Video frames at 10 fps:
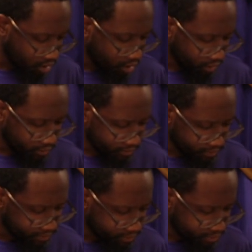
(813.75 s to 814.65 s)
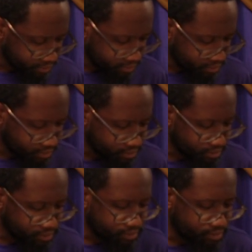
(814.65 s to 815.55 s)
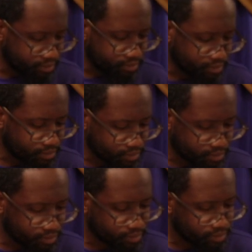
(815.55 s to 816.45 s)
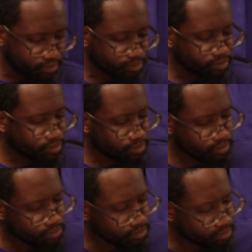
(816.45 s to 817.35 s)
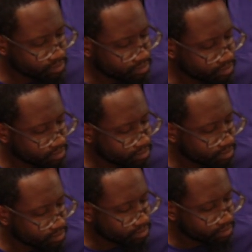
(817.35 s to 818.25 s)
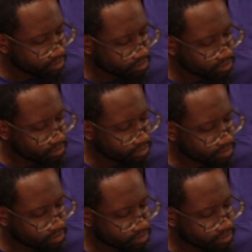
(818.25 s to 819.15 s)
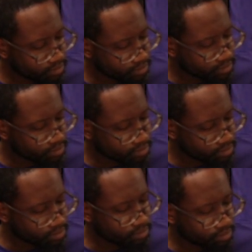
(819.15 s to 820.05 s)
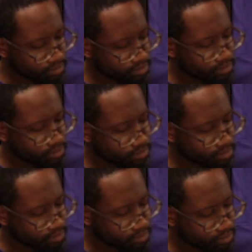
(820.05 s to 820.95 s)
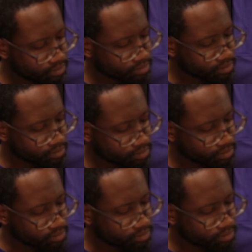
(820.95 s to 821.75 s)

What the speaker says: The person shown says nothing.